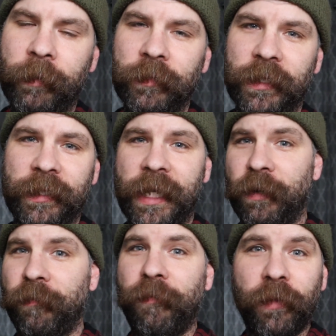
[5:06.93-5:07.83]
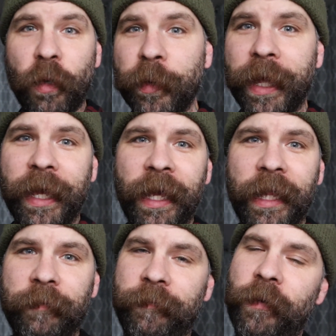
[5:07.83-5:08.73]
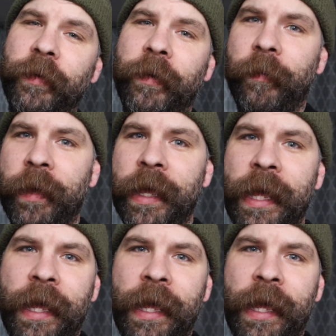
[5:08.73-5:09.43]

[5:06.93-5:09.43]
It was just kind of floating in the photo,